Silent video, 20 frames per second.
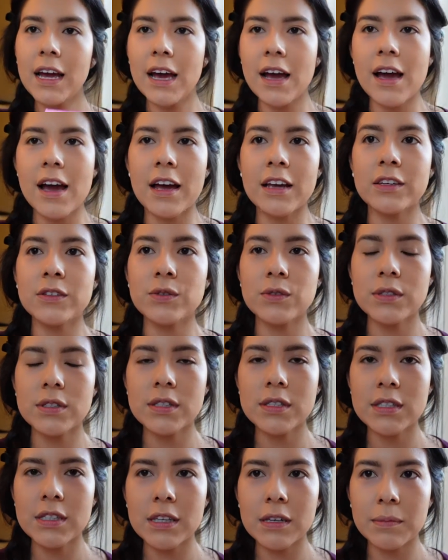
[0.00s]
I used
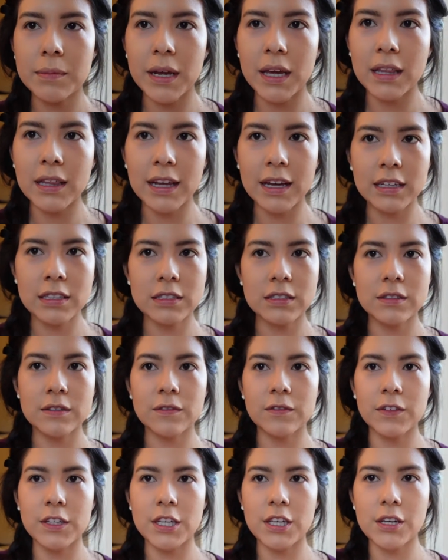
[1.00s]
this in my last
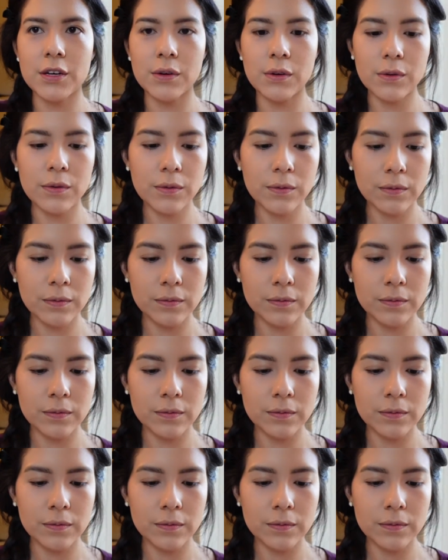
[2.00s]
video.